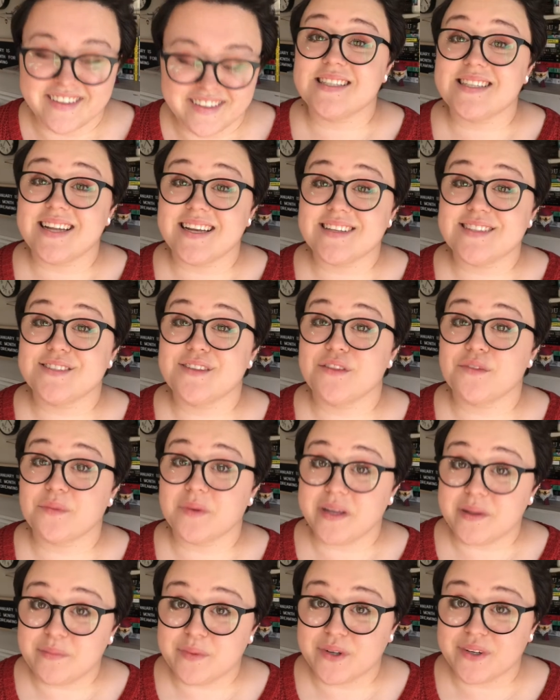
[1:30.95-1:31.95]
The next
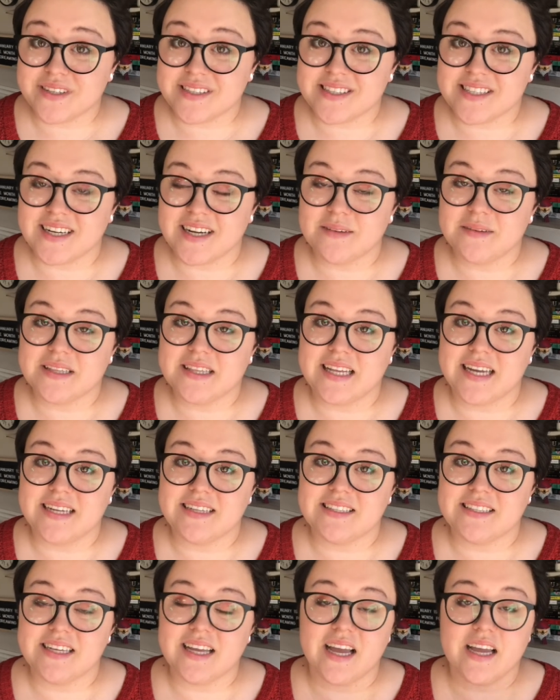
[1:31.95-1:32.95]
three books that I would
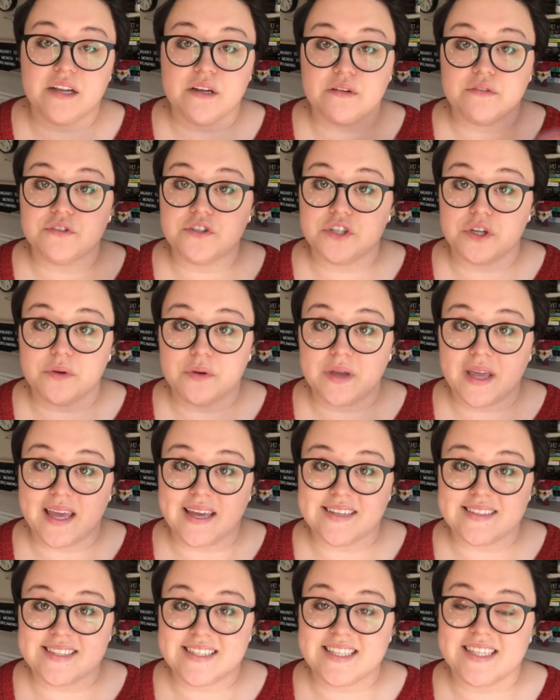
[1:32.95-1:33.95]
like to kind of
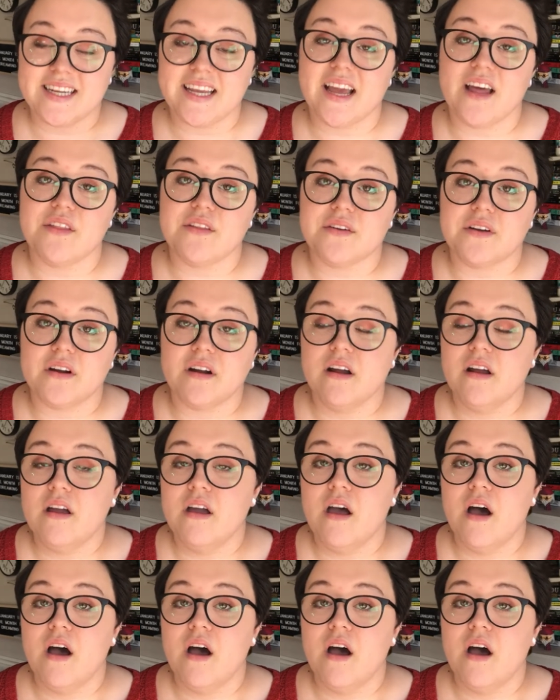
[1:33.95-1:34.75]
showcase together